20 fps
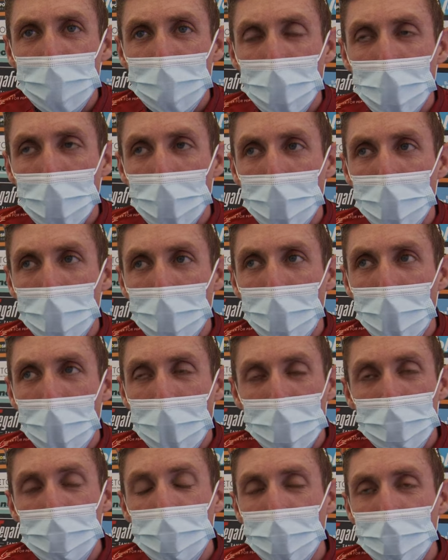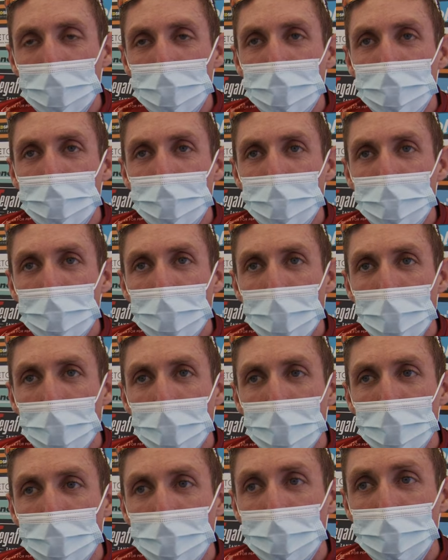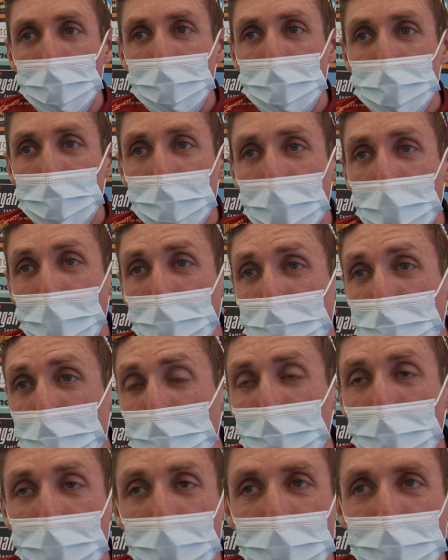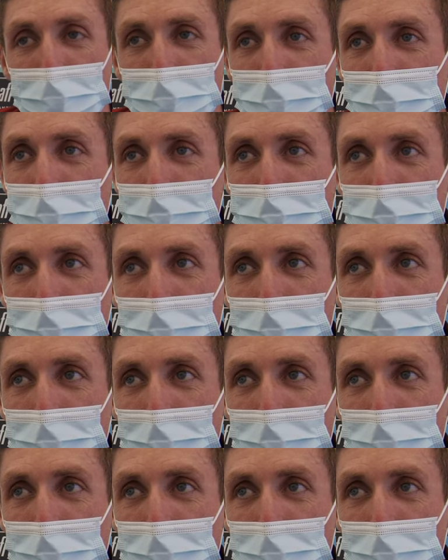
that I had a chance. And yeah, in the end, it's